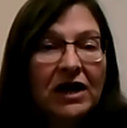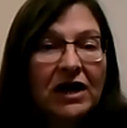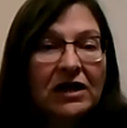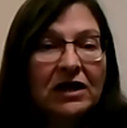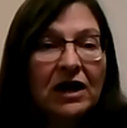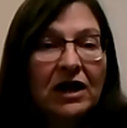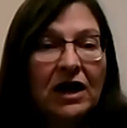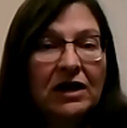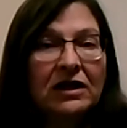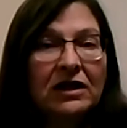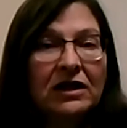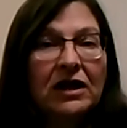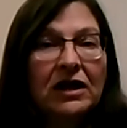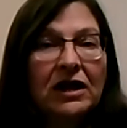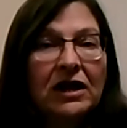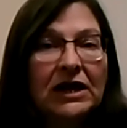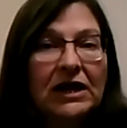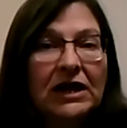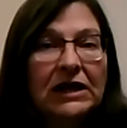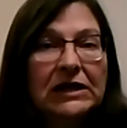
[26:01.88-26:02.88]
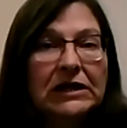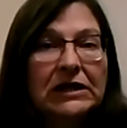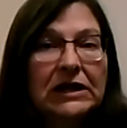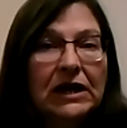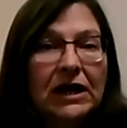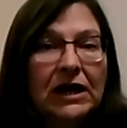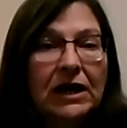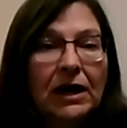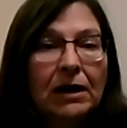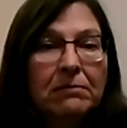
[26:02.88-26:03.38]
And I think it
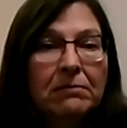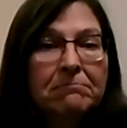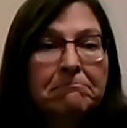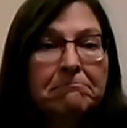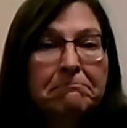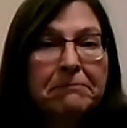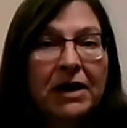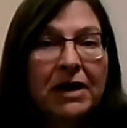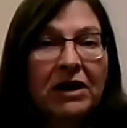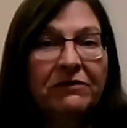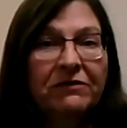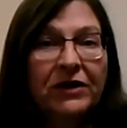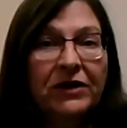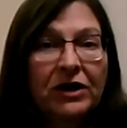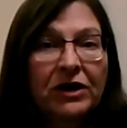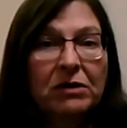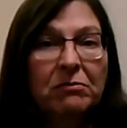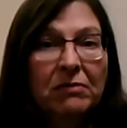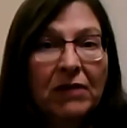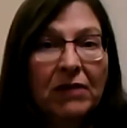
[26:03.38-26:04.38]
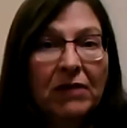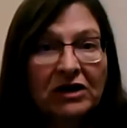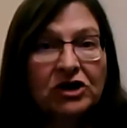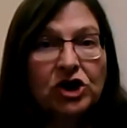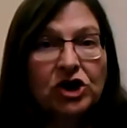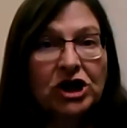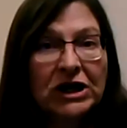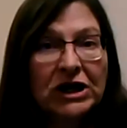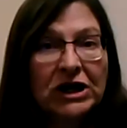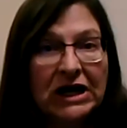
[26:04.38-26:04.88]
is a very
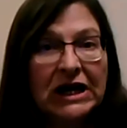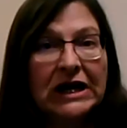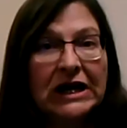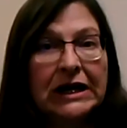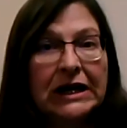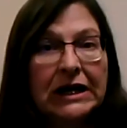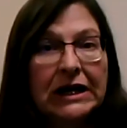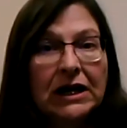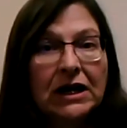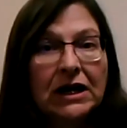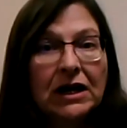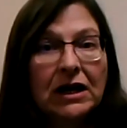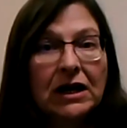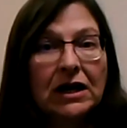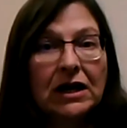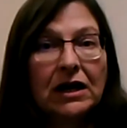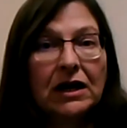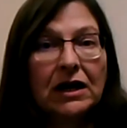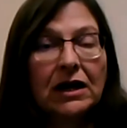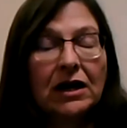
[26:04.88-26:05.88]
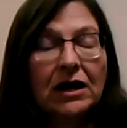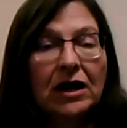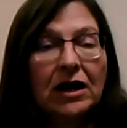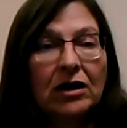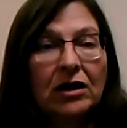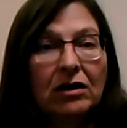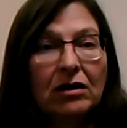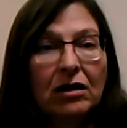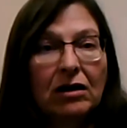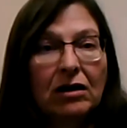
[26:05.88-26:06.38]
much needed
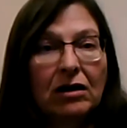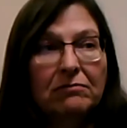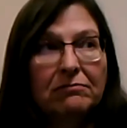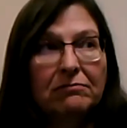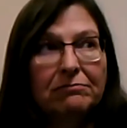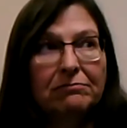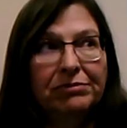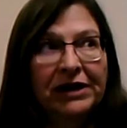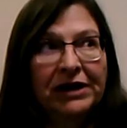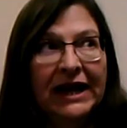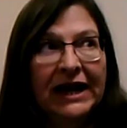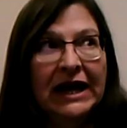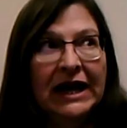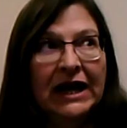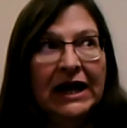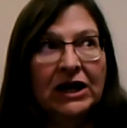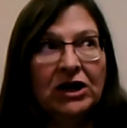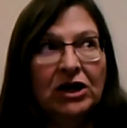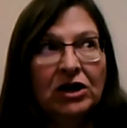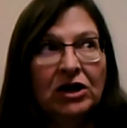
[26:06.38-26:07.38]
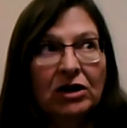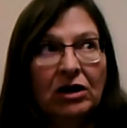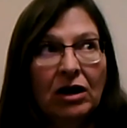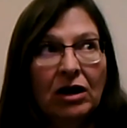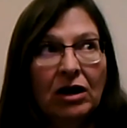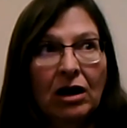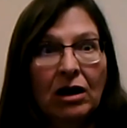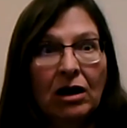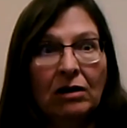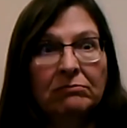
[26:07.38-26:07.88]
plan
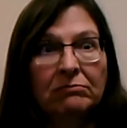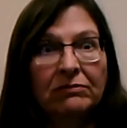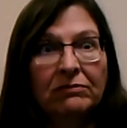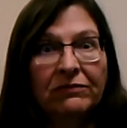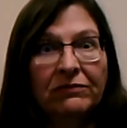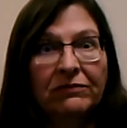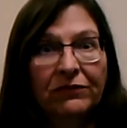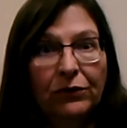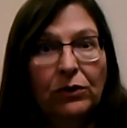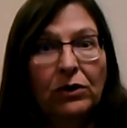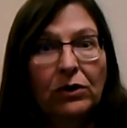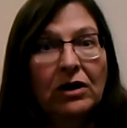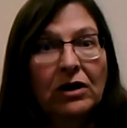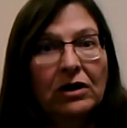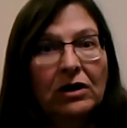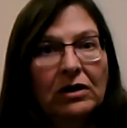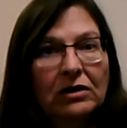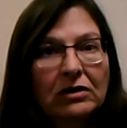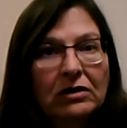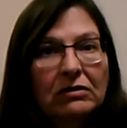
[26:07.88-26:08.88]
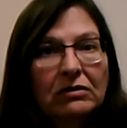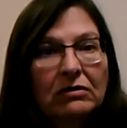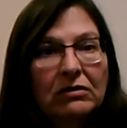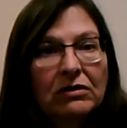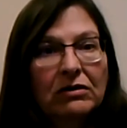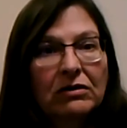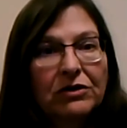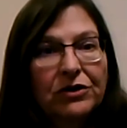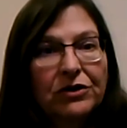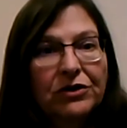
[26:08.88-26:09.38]
for
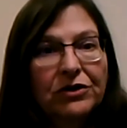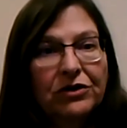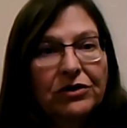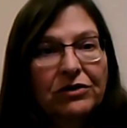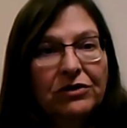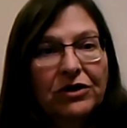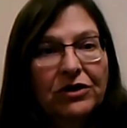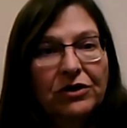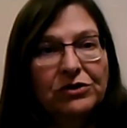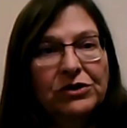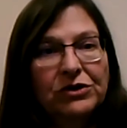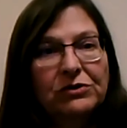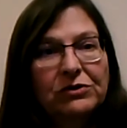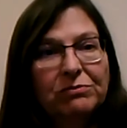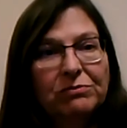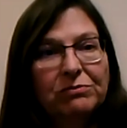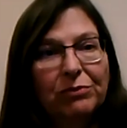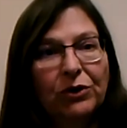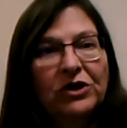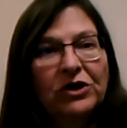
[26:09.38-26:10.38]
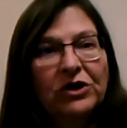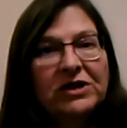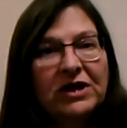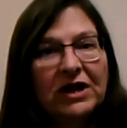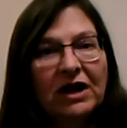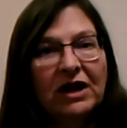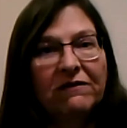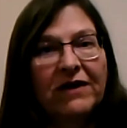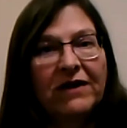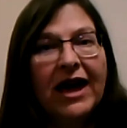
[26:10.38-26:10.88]
those boards
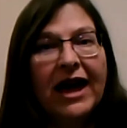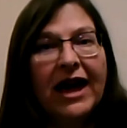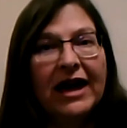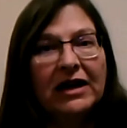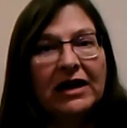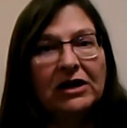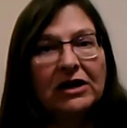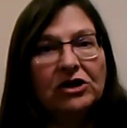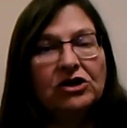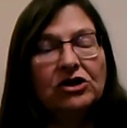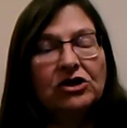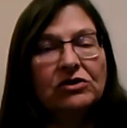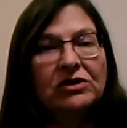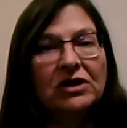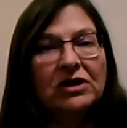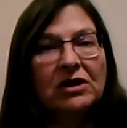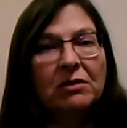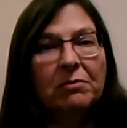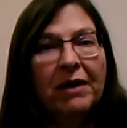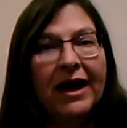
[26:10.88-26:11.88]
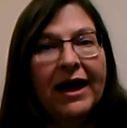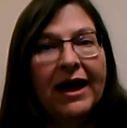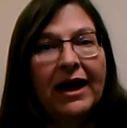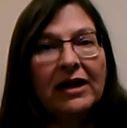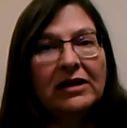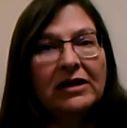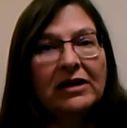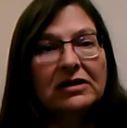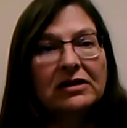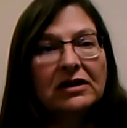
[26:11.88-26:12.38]
that have had issues in the
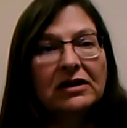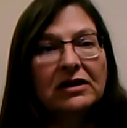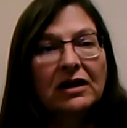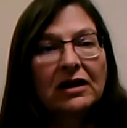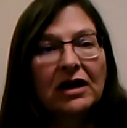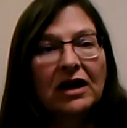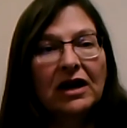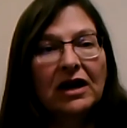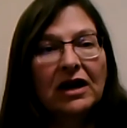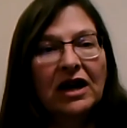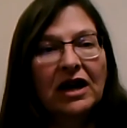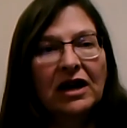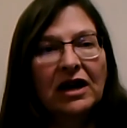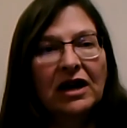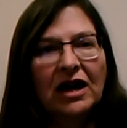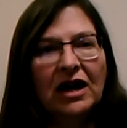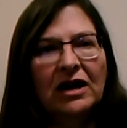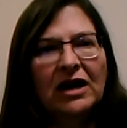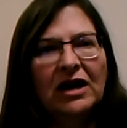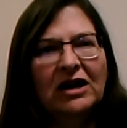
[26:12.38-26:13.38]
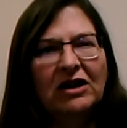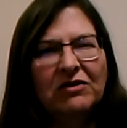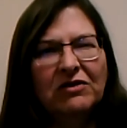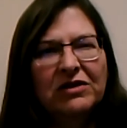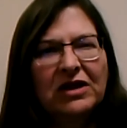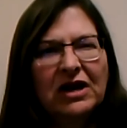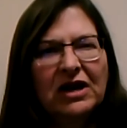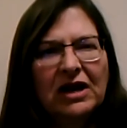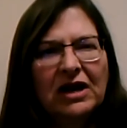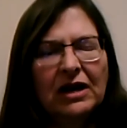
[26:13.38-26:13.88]
past. And I
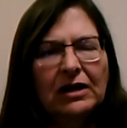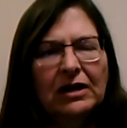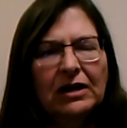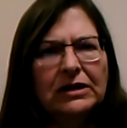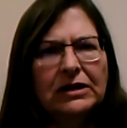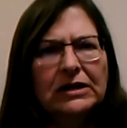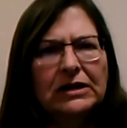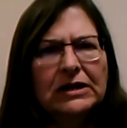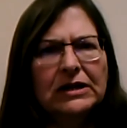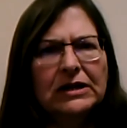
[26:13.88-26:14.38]
don't think it